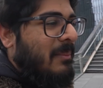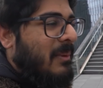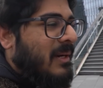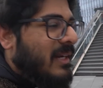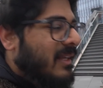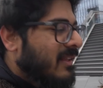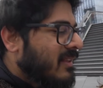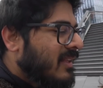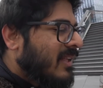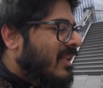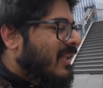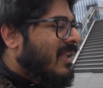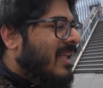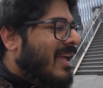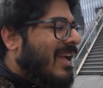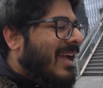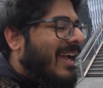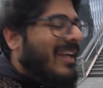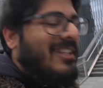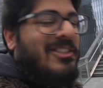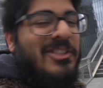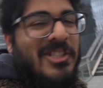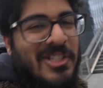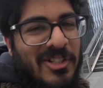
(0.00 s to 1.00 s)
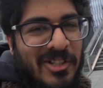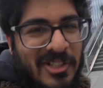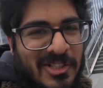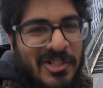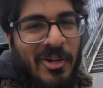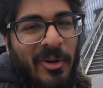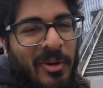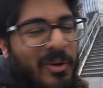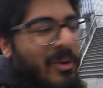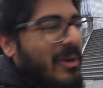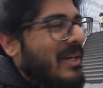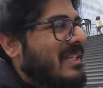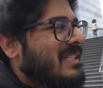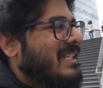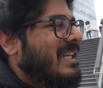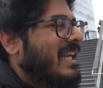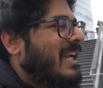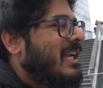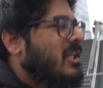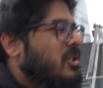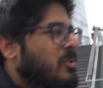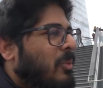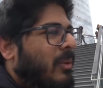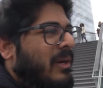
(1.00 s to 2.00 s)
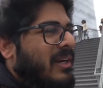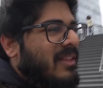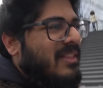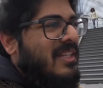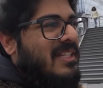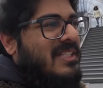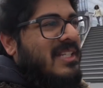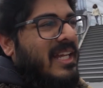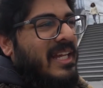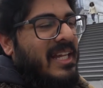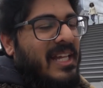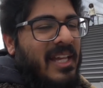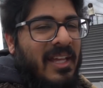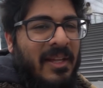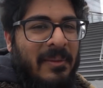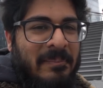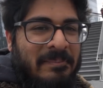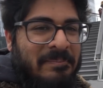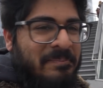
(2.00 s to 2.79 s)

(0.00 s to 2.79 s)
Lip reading: but it just looks so crazy. Each one of these, like,